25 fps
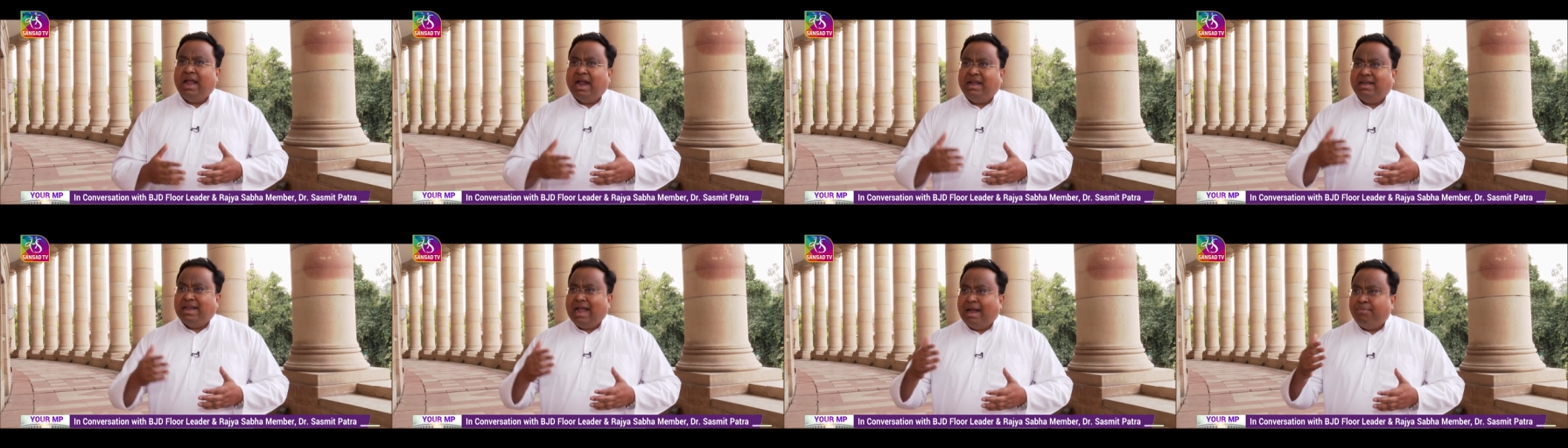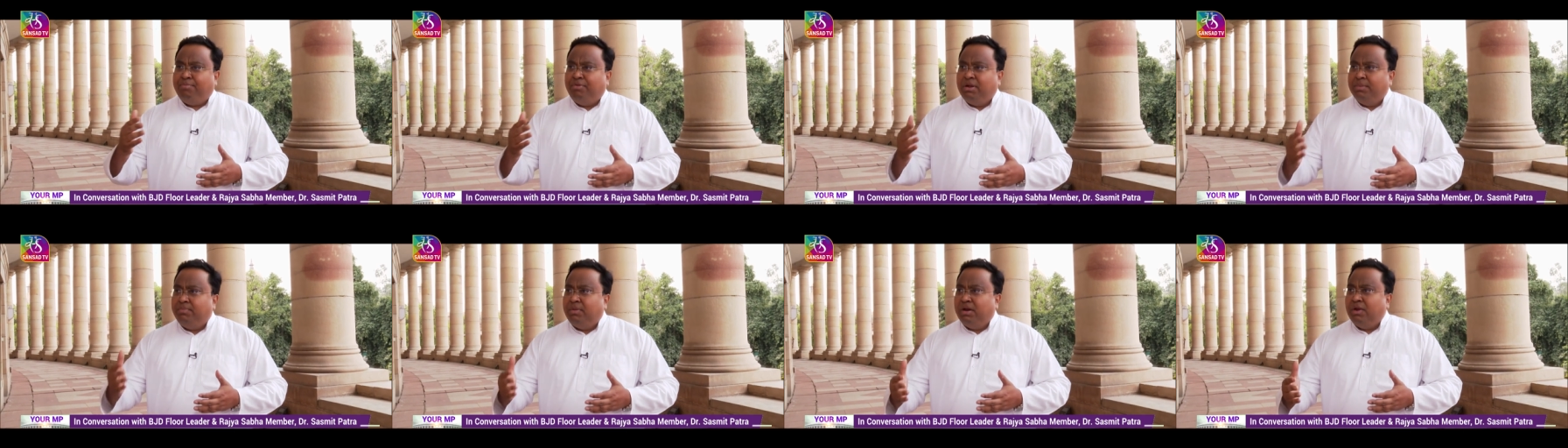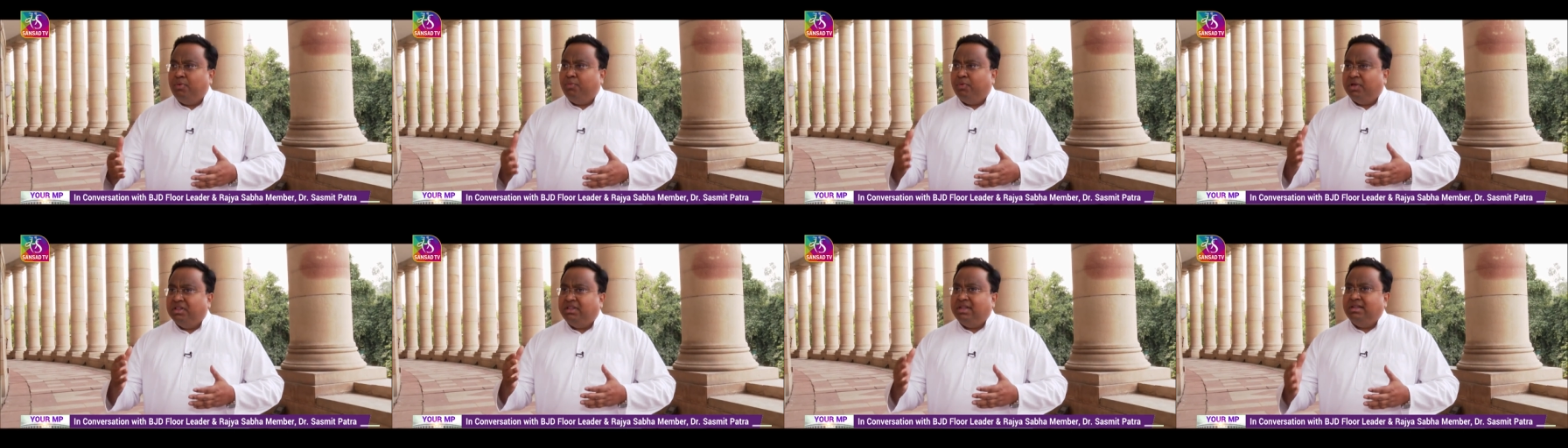adaptable
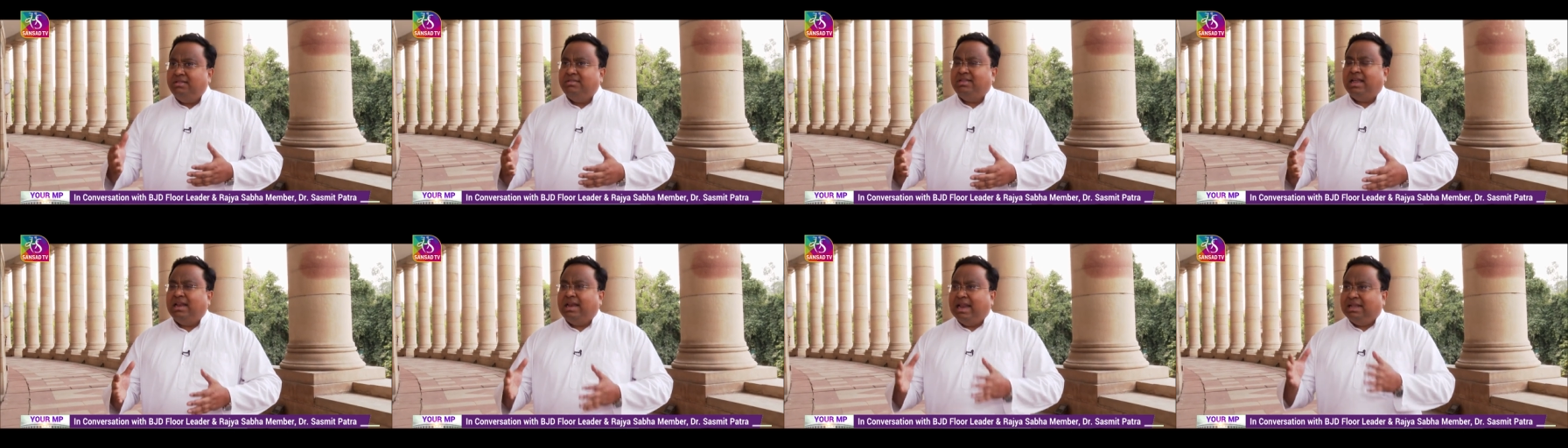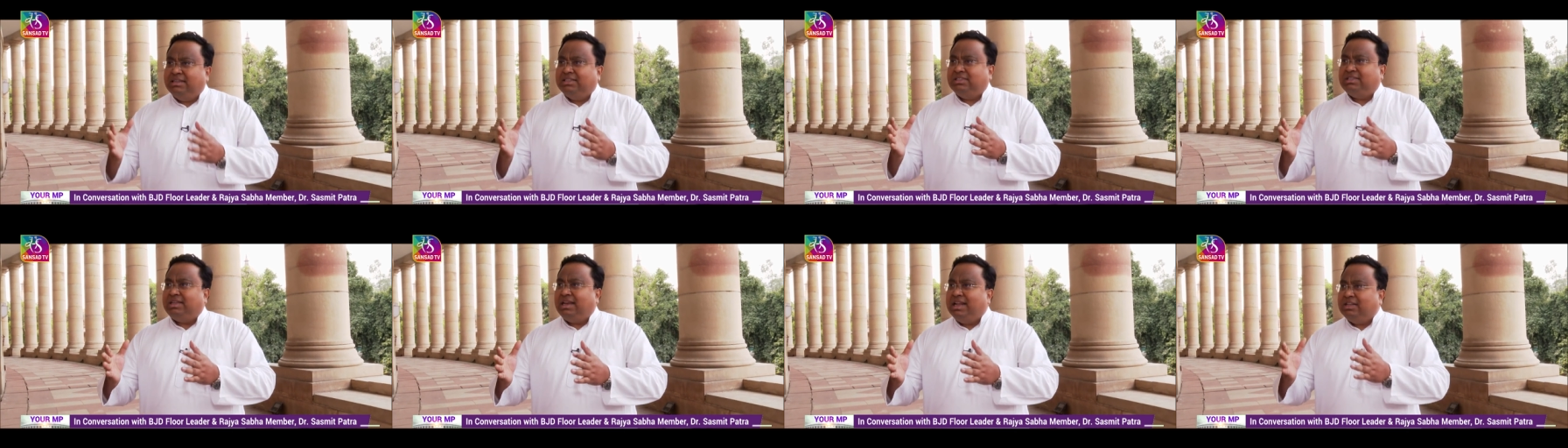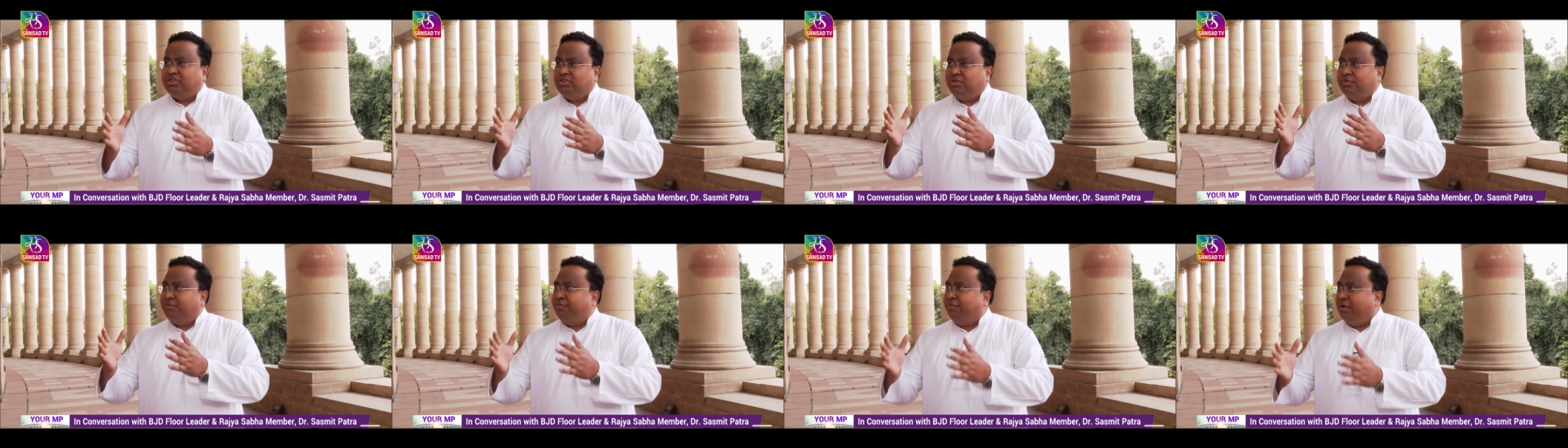within the
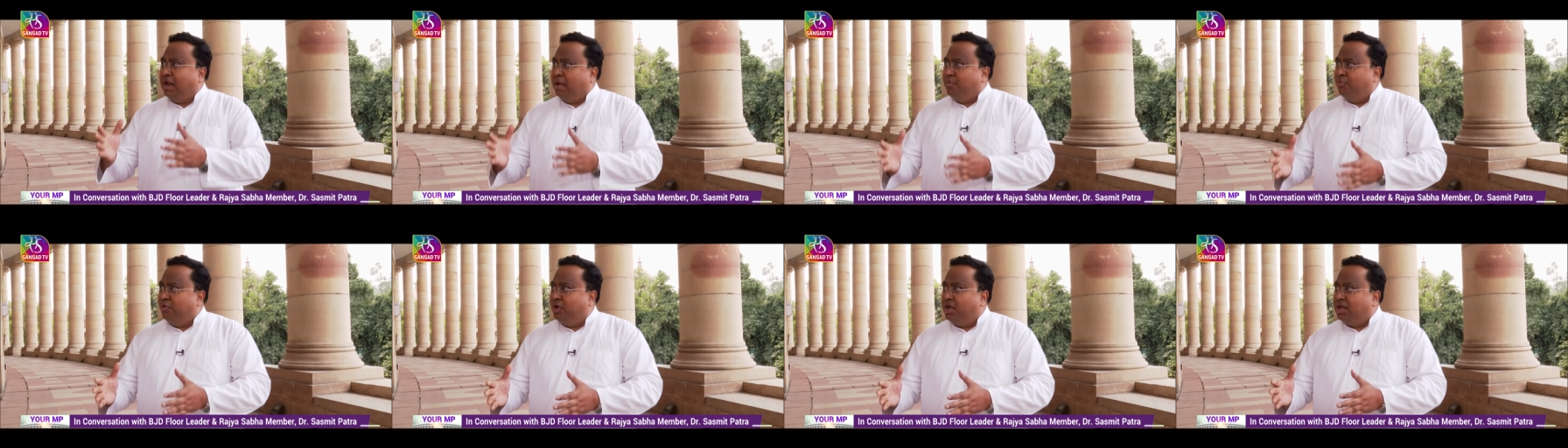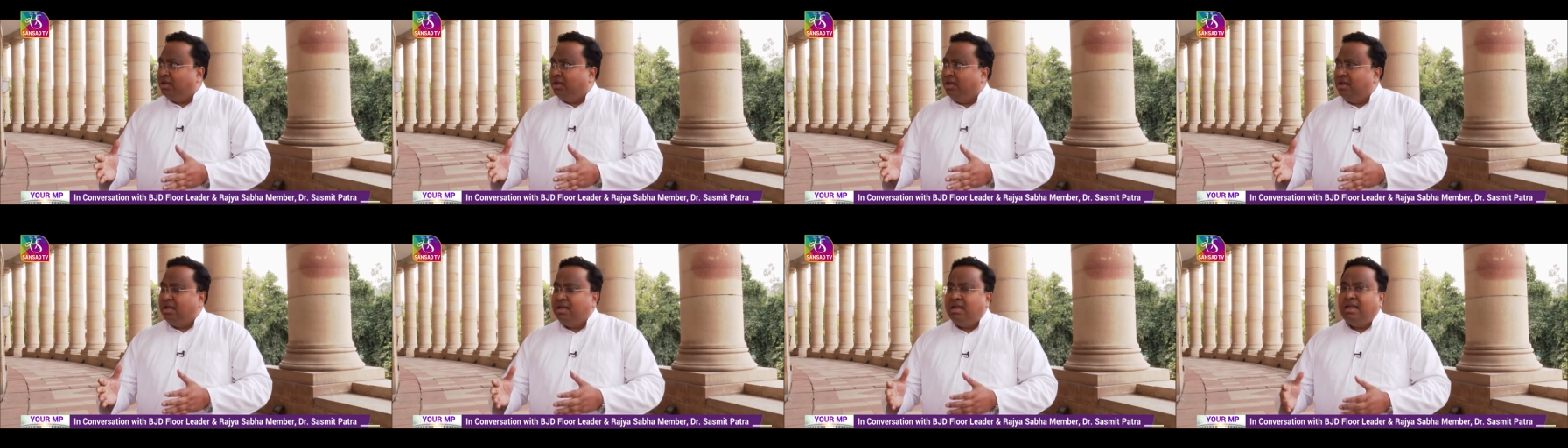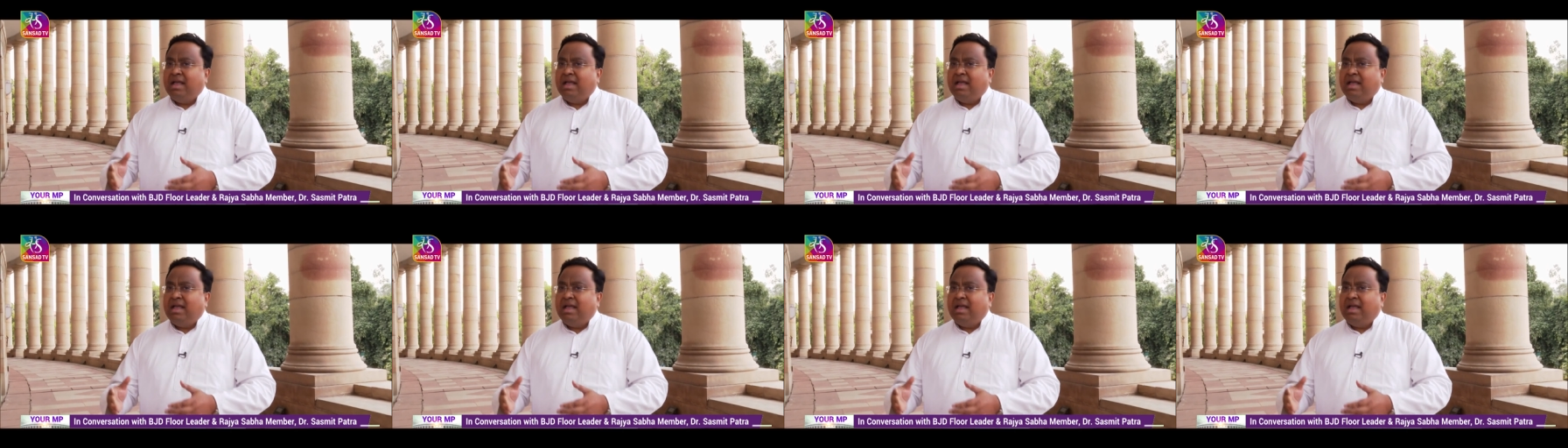legislation framework